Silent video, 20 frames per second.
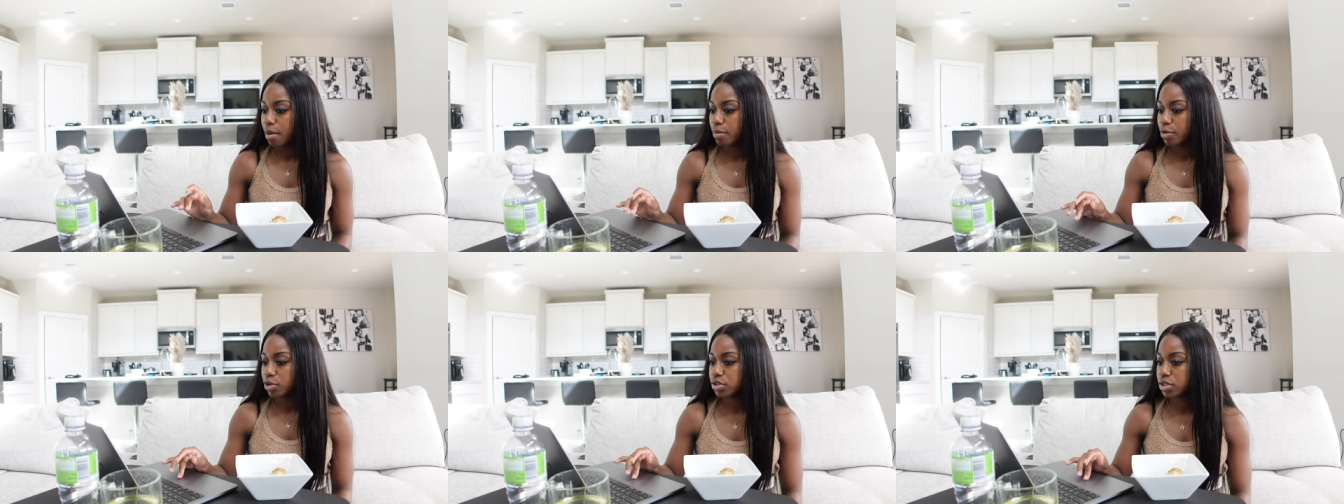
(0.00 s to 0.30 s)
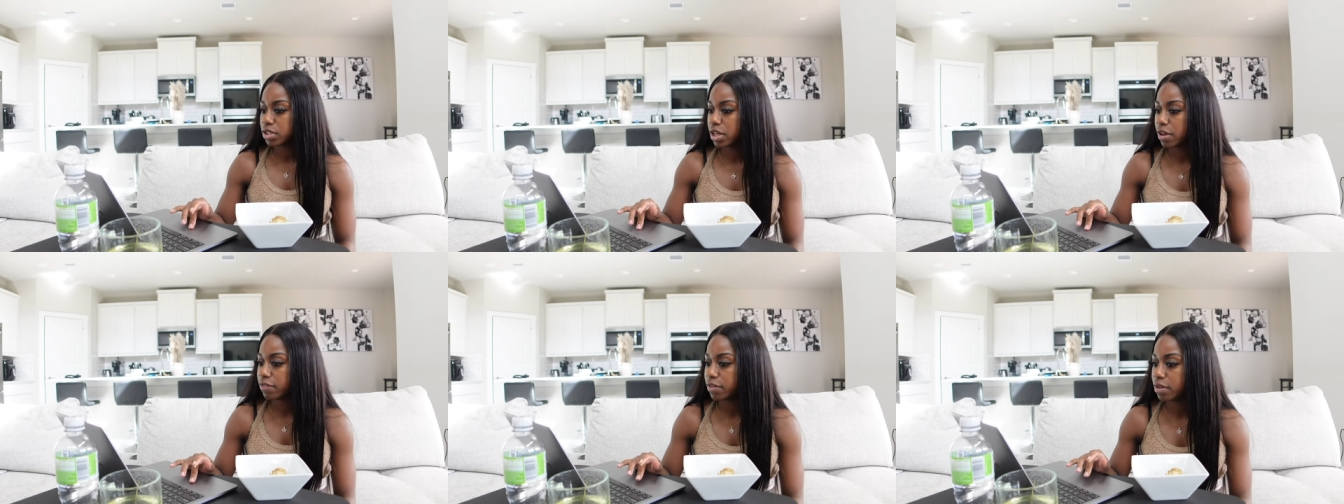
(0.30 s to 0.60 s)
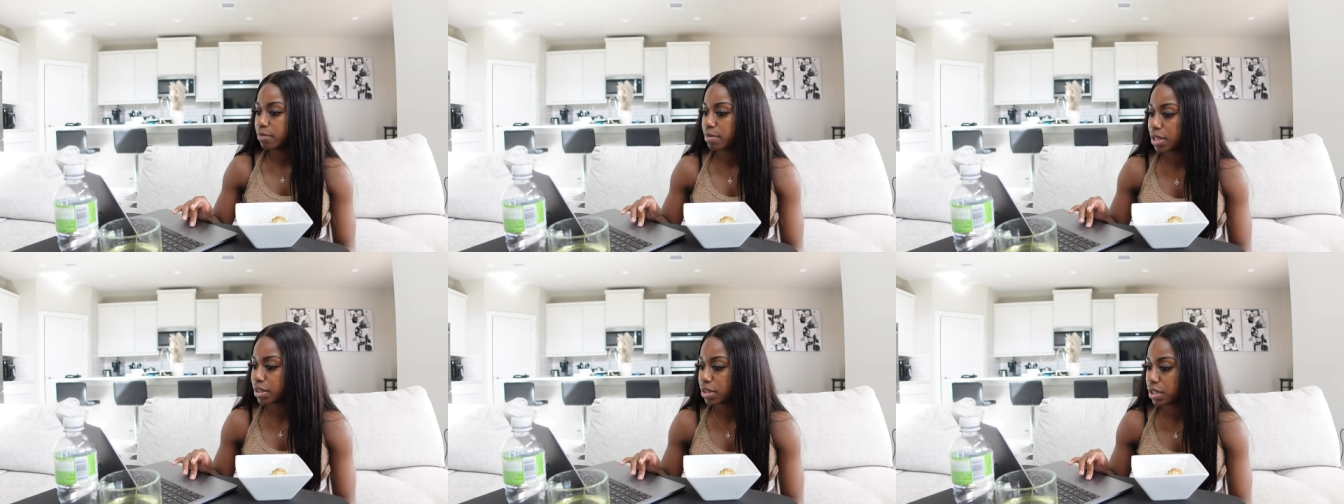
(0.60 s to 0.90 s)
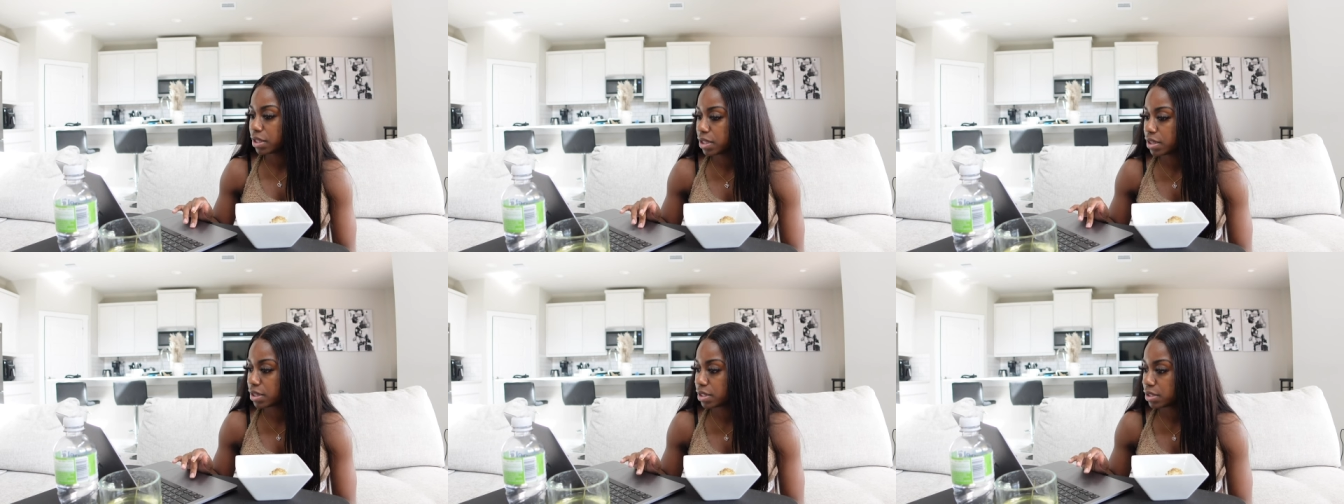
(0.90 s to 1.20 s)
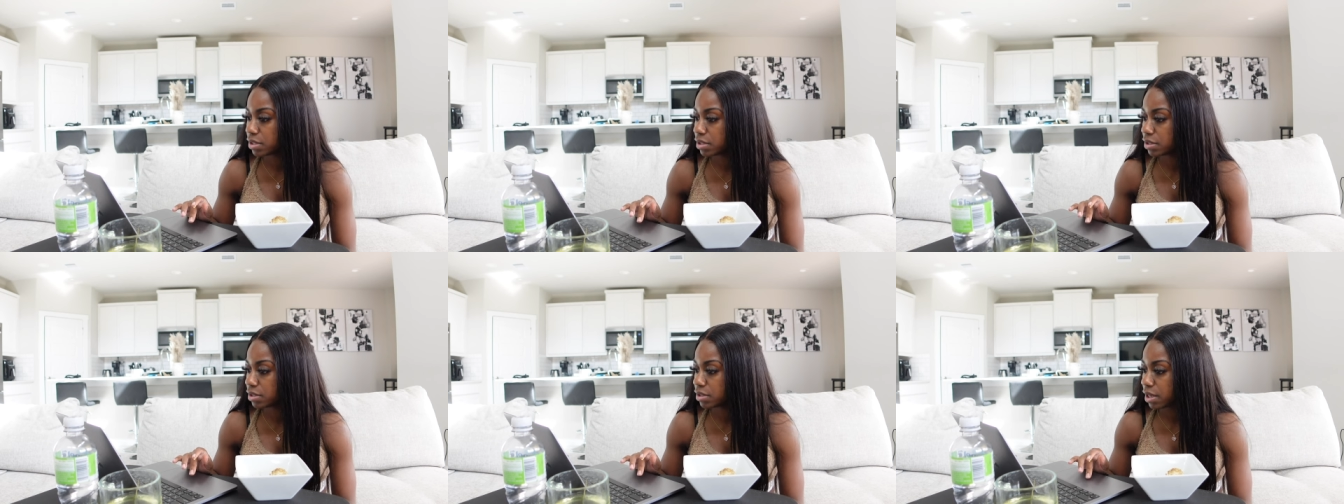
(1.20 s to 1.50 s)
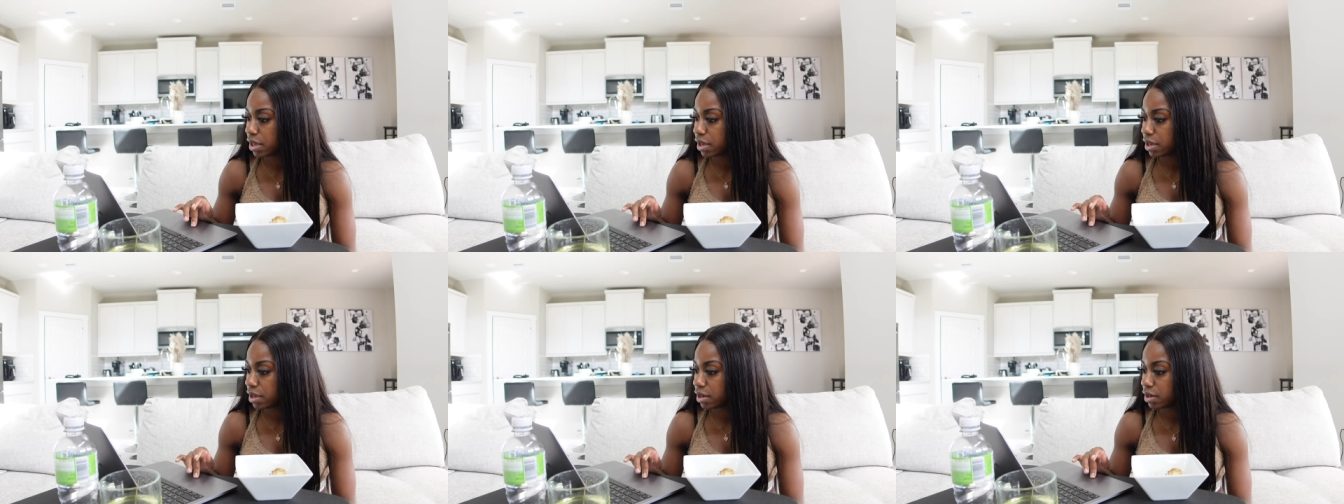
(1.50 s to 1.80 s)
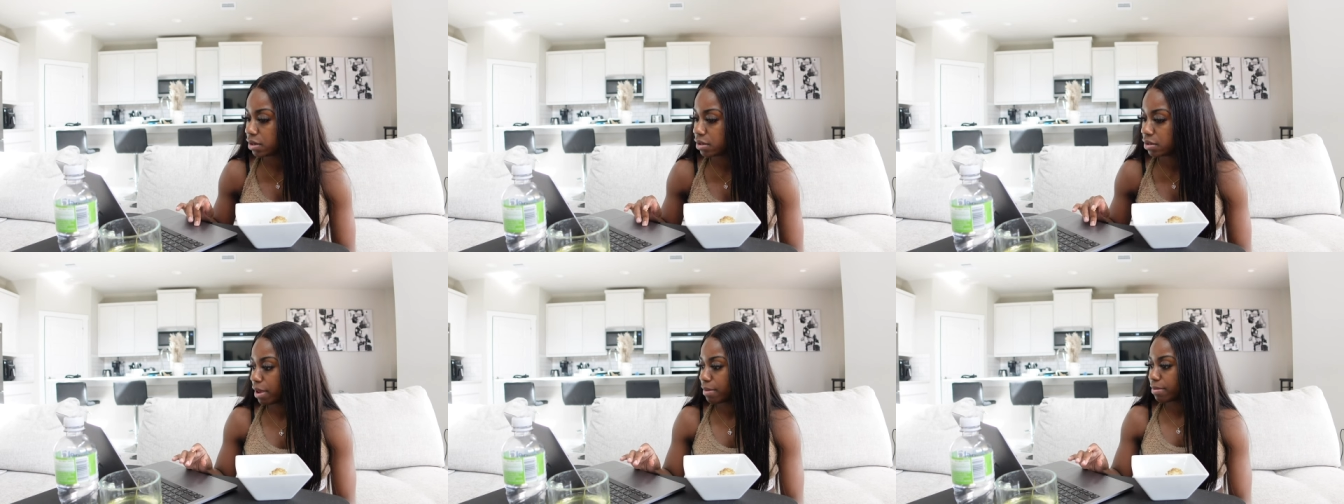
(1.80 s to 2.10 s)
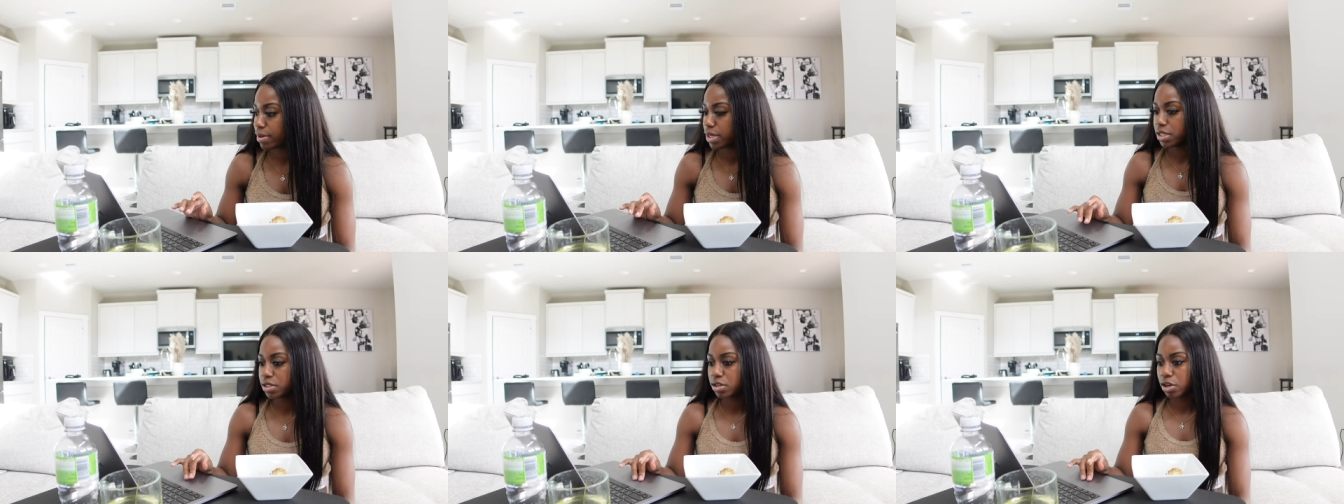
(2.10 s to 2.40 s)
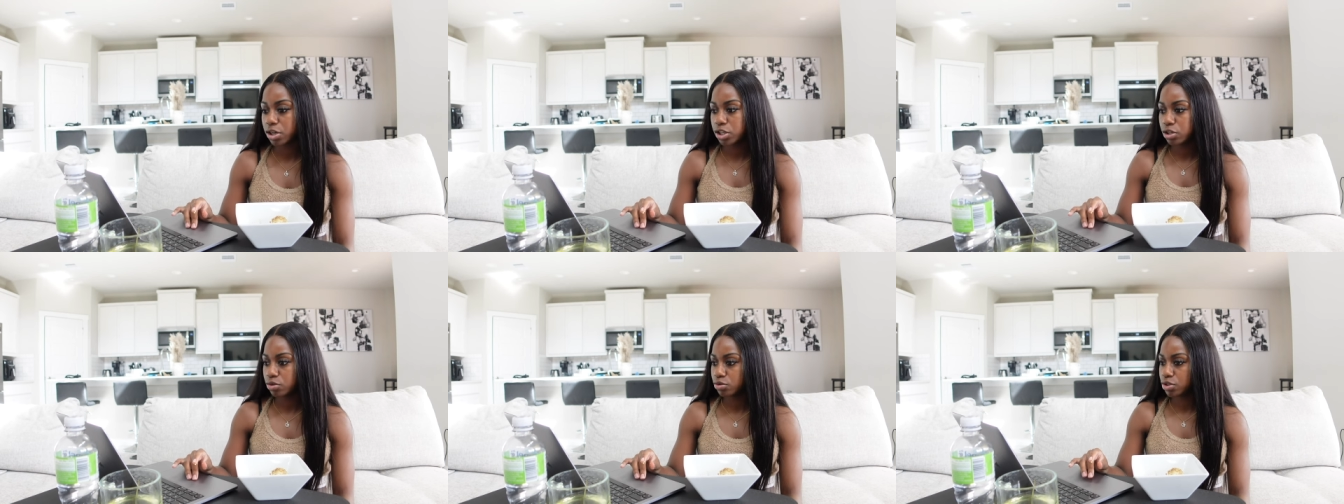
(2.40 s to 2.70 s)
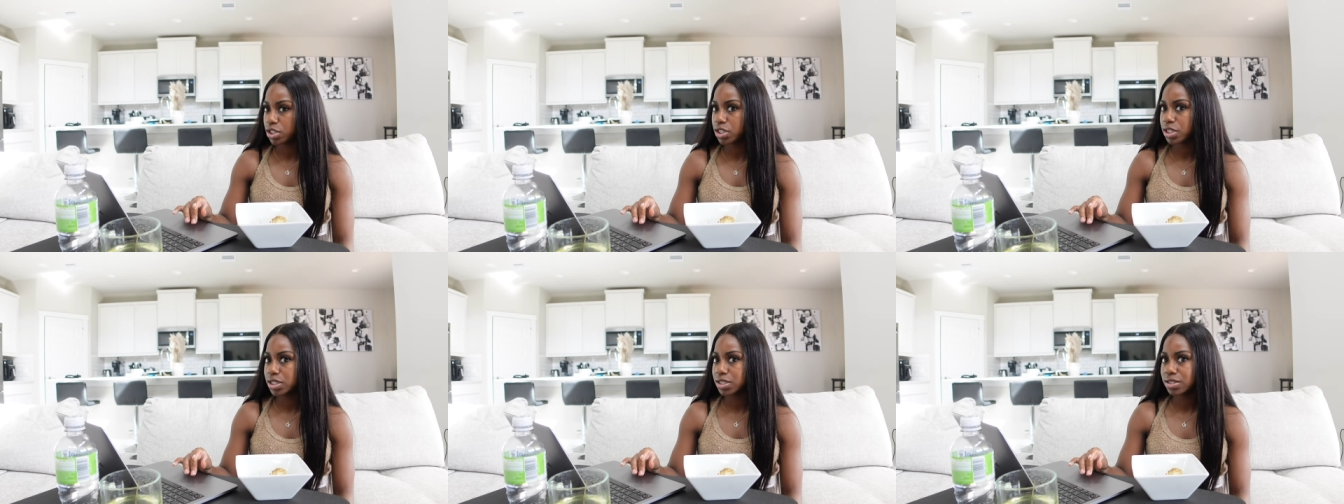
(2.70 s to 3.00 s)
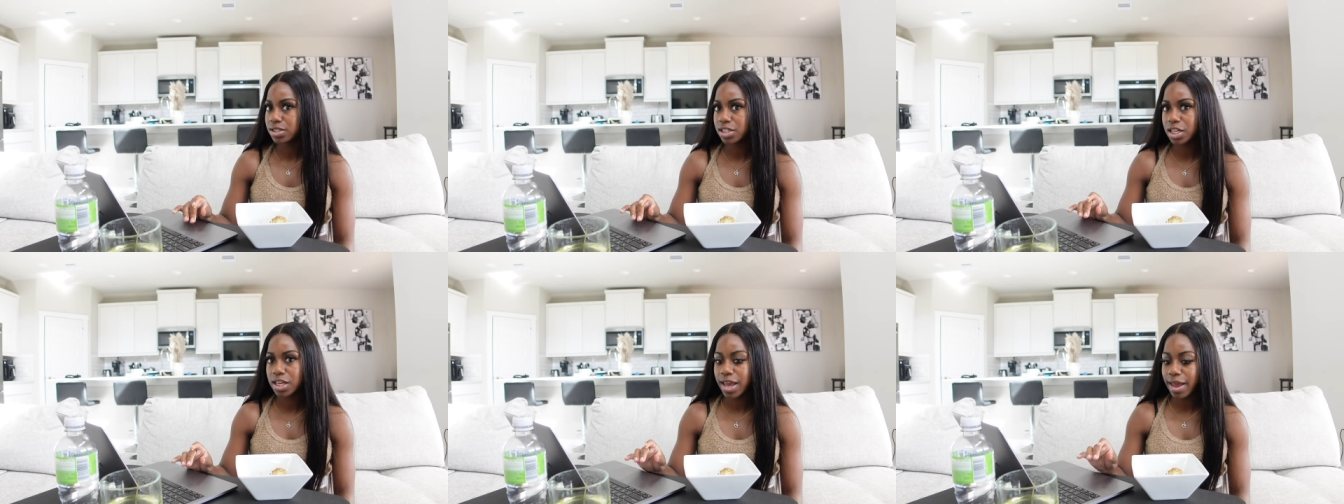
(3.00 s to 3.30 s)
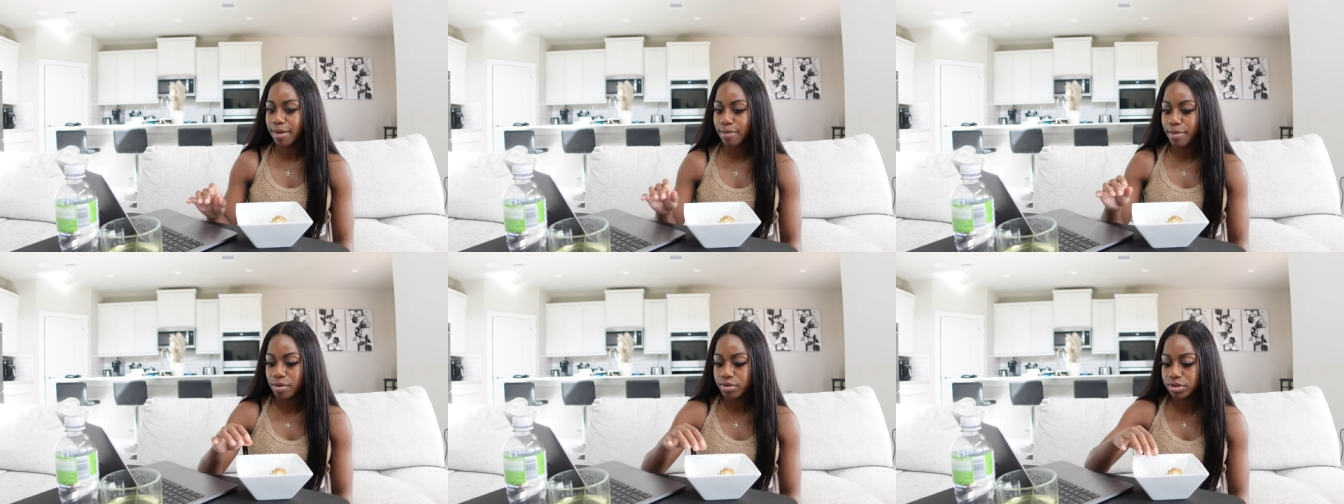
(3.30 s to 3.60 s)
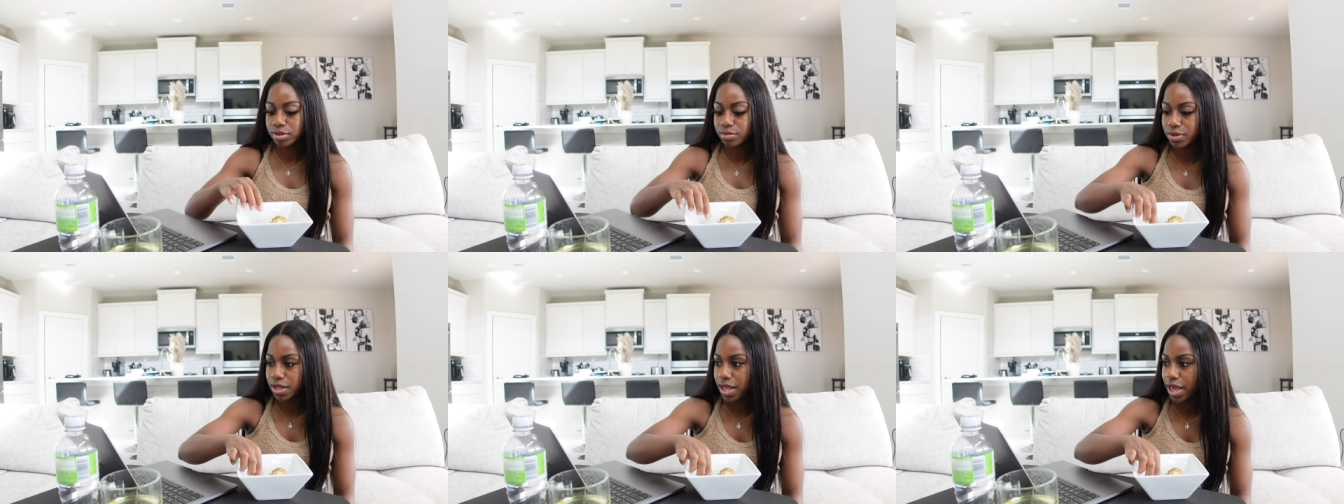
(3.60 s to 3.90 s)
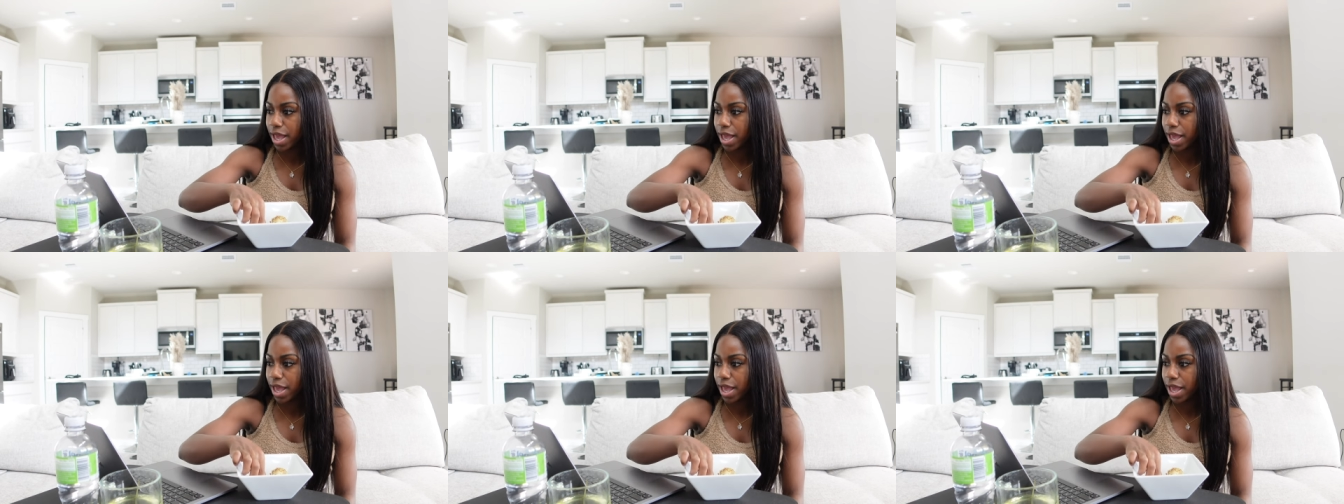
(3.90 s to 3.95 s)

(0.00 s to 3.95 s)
I'm most definitely about to get this in Baby, these are cute. She just, she came out with some